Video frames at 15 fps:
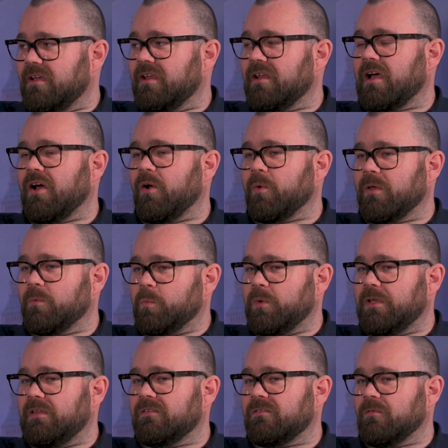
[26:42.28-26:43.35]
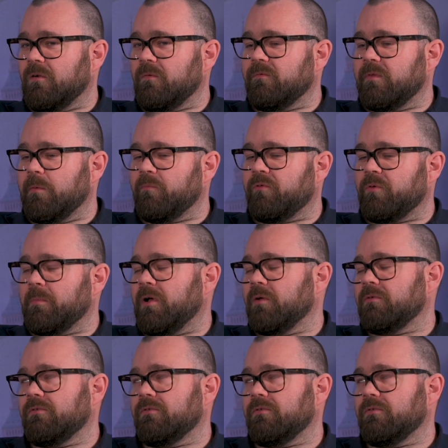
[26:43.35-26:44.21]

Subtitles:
And how can we solve them from